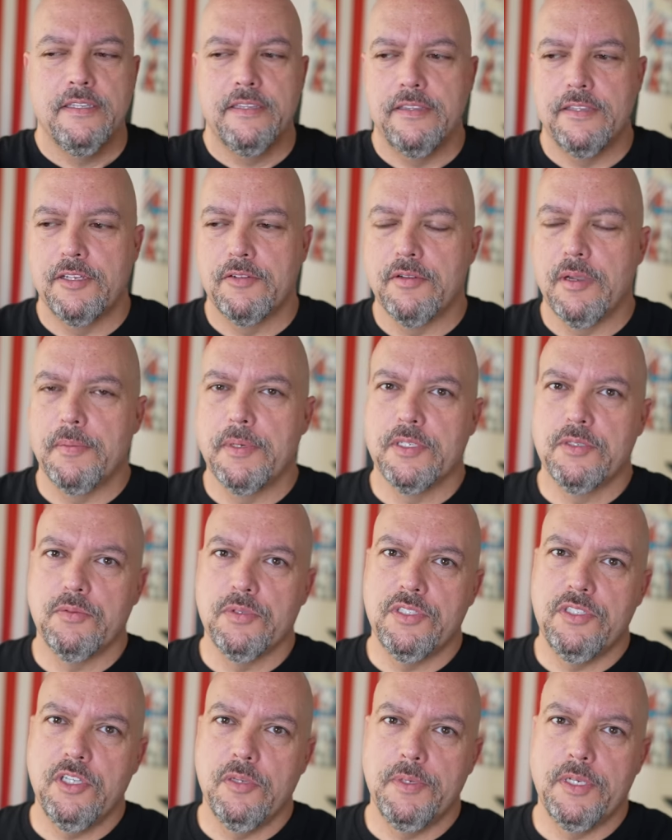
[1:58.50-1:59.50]
the criminals will
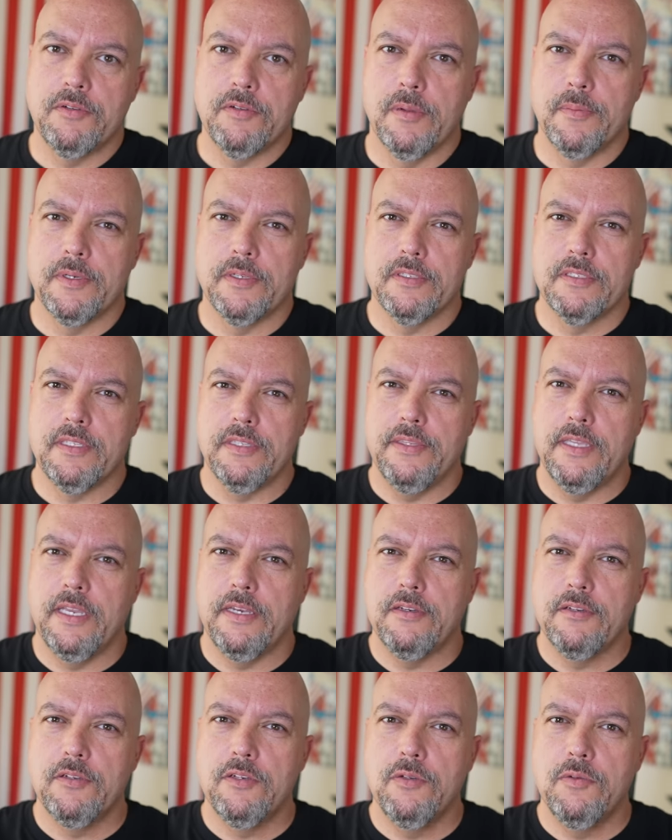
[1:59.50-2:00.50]
still be criminals and
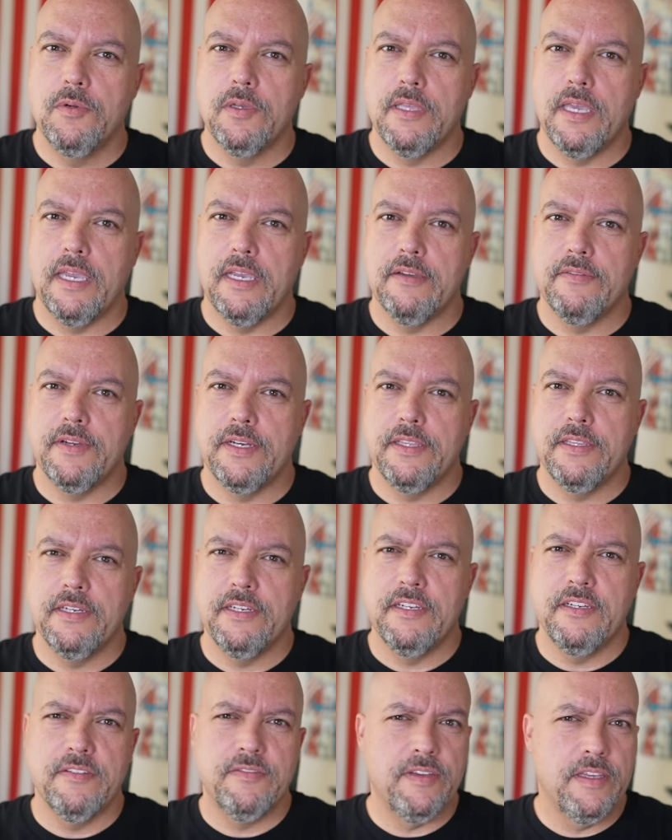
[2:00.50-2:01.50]
then who will have
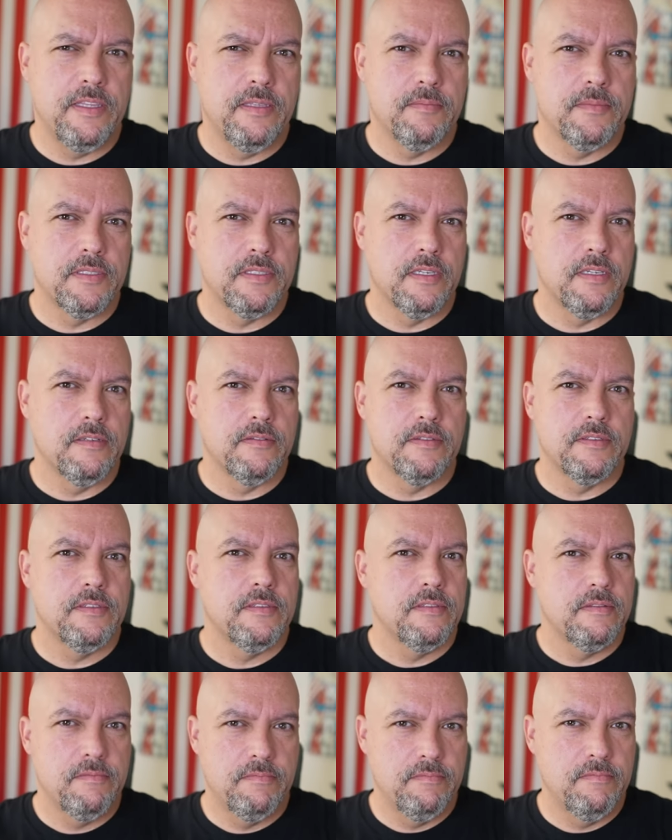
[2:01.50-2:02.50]
anything to defend
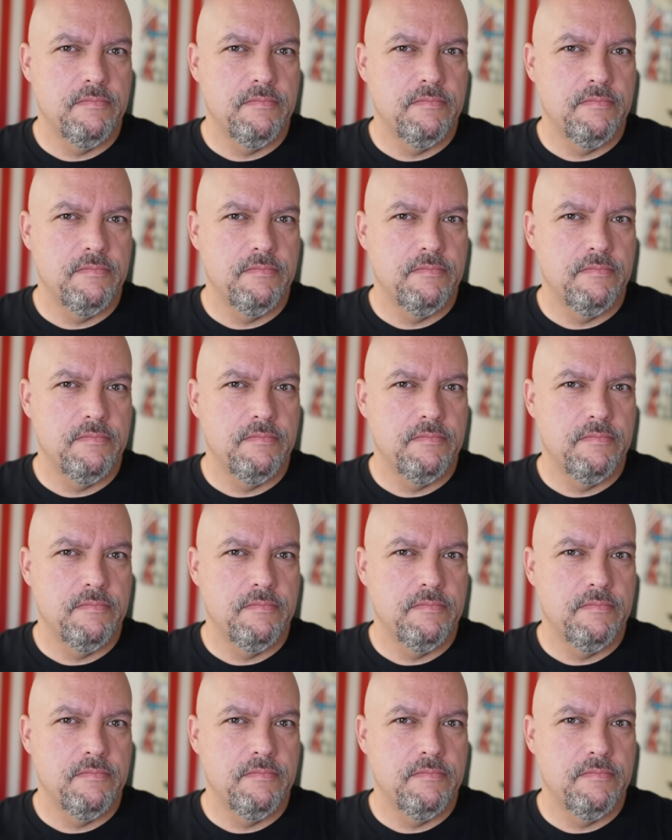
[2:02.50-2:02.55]
themselves